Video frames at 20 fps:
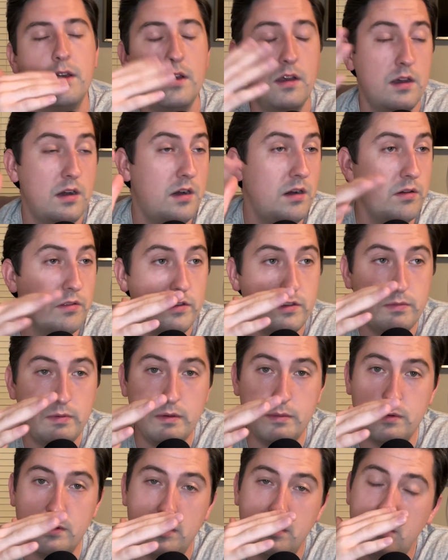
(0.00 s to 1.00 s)
all these
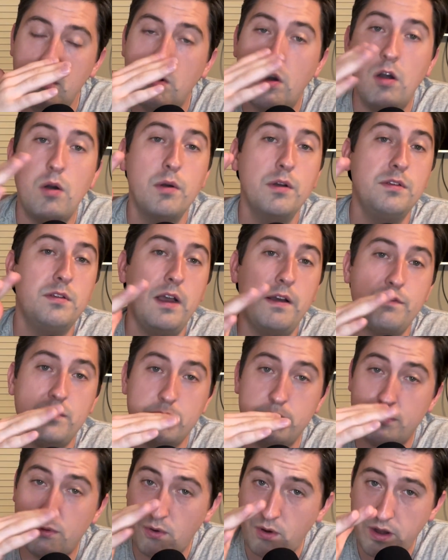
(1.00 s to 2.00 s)
people who always have to
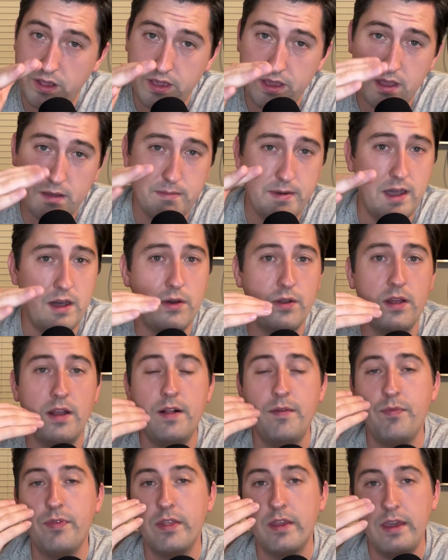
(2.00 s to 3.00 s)
pray about
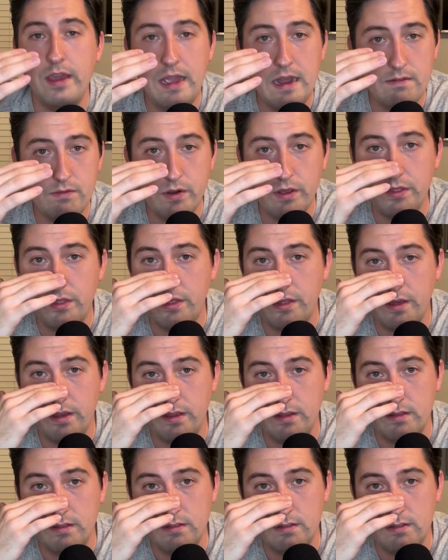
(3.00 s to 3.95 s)
everything.